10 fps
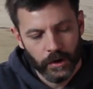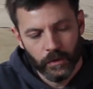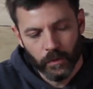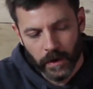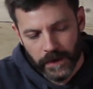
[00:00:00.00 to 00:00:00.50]

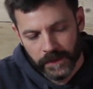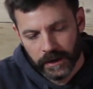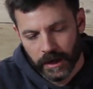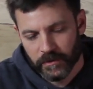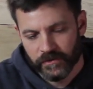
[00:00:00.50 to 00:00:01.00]
When the
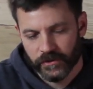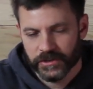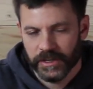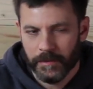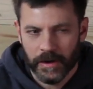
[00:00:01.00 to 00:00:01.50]
camera
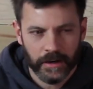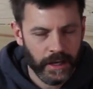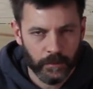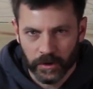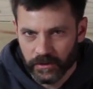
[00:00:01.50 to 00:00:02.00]
first came out, I
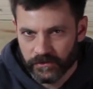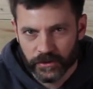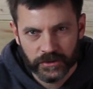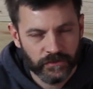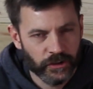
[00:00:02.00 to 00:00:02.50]
had one of the
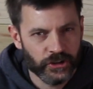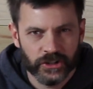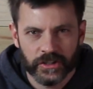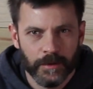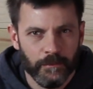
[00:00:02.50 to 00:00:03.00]
first
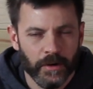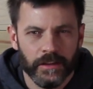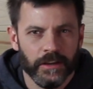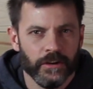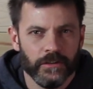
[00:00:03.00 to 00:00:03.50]
versions. I
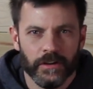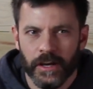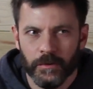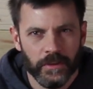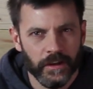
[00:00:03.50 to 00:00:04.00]
bought the Hero
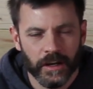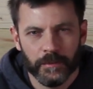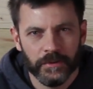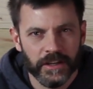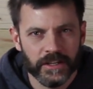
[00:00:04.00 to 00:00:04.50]
9 within a
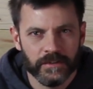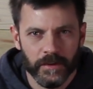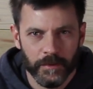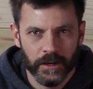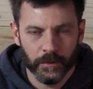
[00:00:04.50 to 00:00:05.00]
couple of days of
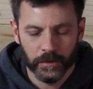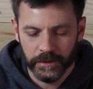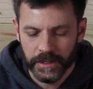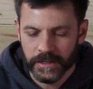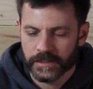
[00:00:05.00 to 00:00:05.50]
it getting
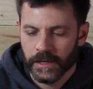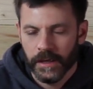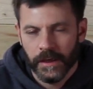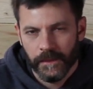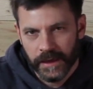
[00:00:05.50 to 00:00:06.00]
released.
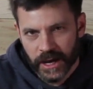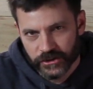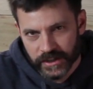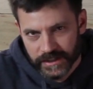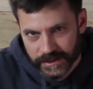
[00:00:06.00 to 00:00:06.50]
They
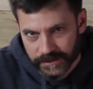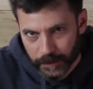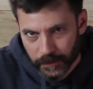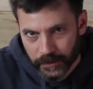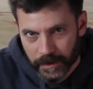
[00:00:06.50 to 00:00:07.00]
actually
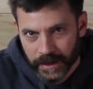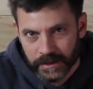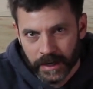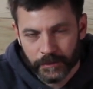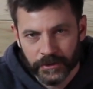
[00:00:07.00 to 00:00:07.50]
disabled the mic
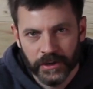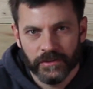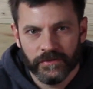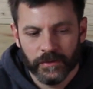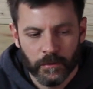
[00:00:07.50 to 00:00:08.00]
adapter in
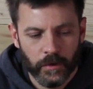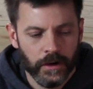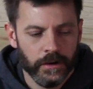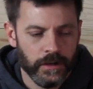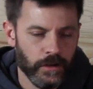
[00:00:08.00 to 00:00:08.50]
the
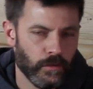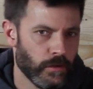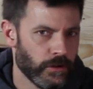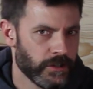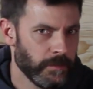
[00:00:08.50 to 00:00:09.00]
firmware in
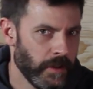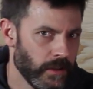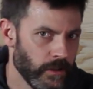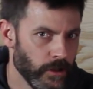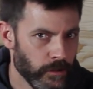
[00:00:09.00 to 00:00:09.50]
order to
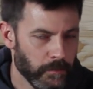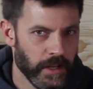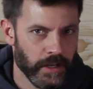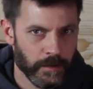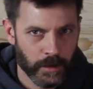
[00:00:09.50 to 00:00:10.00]
make the new
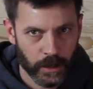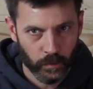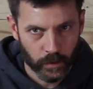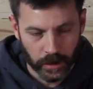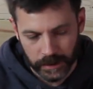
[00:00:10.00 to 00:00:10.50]
Media
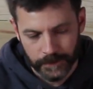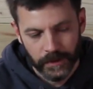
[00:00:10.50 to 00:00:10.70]
Mod work.